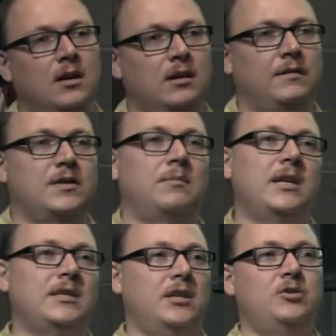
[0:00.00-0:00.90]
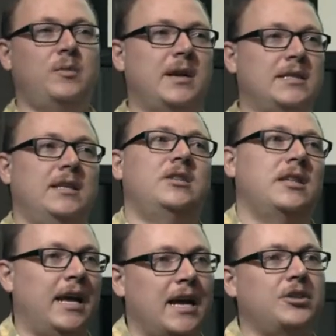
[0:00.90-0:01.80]
If somebody sends you a message and
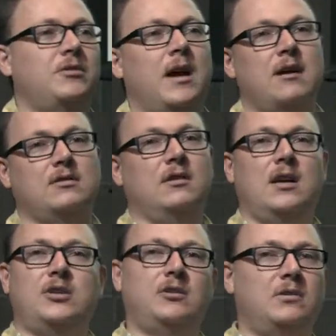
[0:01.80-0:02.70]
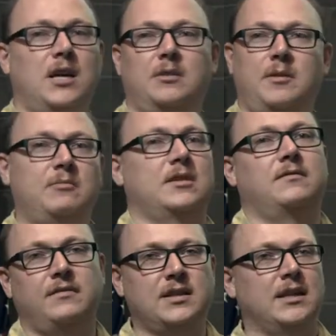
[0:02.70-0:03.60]
they ask you, how's lunch, you tell them it was
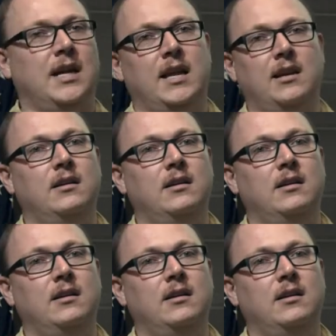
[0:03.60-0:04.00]
sophisticated.